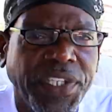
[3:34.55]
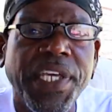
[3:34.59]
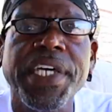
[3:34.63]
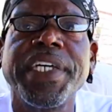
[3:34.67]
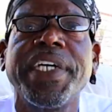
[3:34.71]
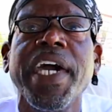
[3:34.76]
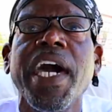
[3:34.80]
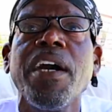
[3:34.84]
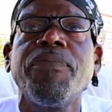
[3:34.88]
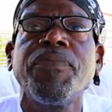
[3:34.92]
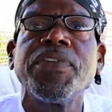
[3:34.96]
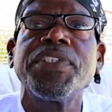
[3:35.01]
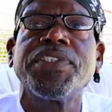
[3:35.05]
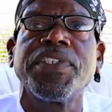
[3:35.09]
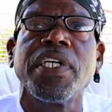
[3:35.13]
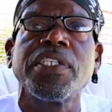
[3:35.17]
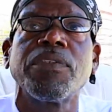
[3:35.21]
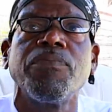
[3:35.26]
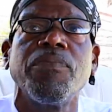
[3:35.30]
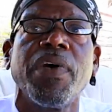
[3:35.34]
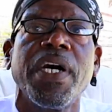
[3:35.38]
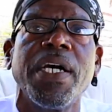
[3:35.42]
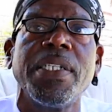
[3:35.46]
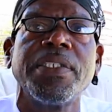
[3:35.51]
went to camp for
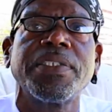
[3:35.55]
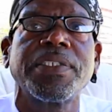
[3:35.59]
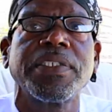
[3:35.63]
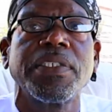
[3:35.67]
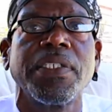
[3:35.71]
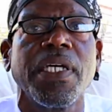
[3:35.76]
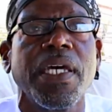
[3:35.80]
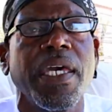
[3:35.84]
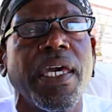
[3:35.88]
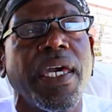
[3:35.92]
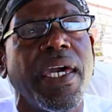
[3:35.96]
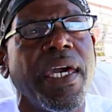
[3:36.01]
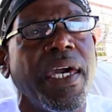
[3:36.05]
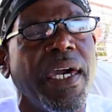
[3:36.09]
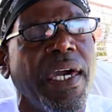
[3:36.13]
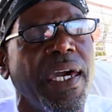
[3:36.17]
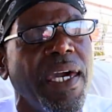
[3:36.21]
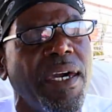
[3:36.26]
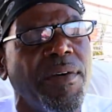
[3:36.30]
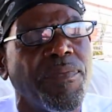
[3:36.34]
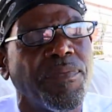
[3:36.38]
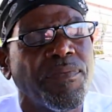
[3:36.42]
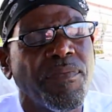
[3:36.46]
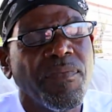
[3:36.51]
six months,
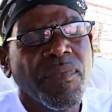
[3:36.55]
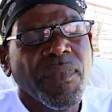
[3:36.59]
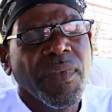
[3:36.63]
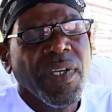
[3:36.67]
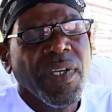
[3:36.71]
and